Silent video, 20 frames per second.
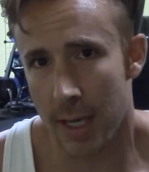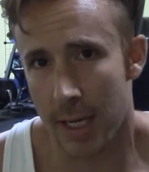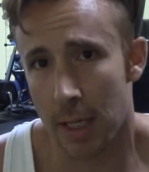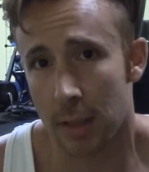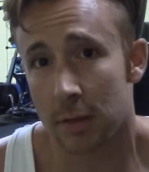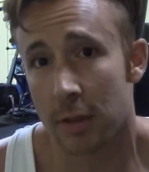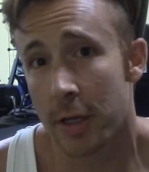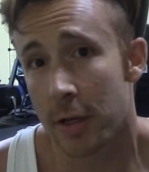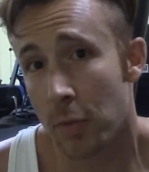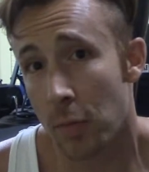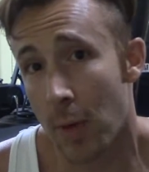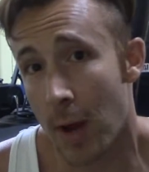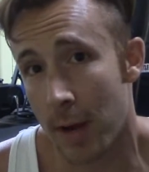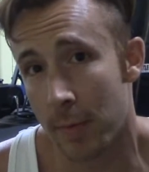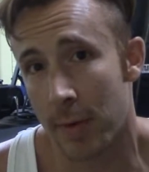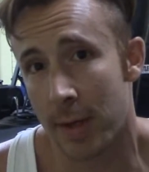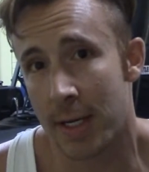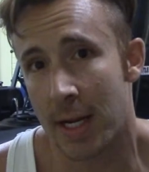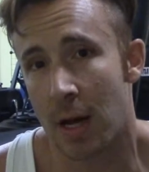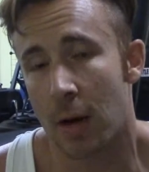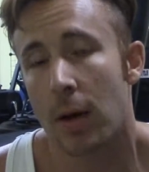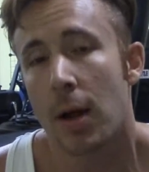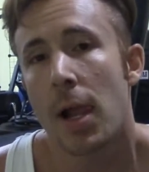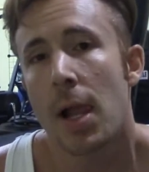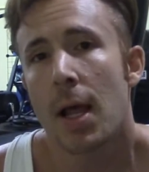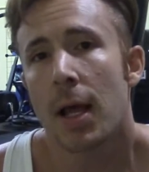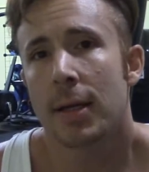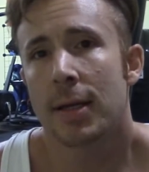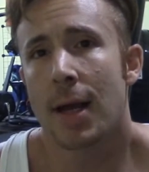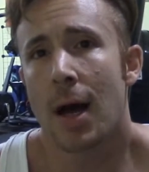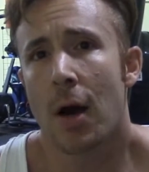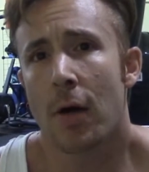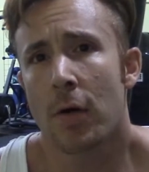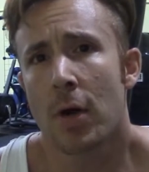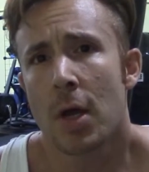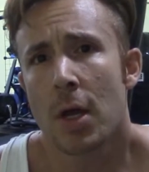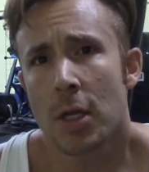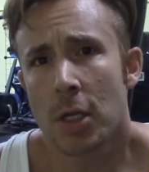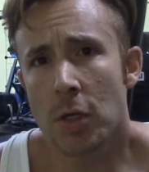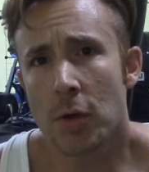And I'll tell you why right now.
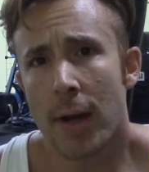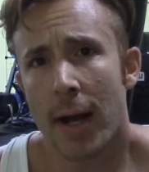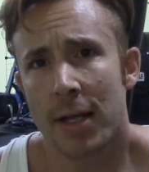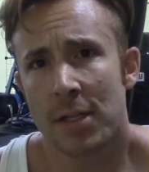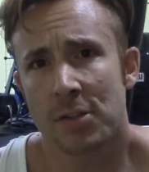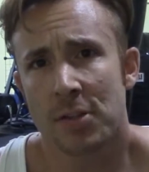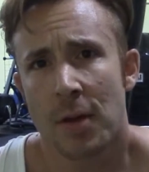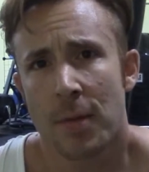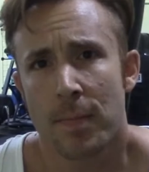Now, you guys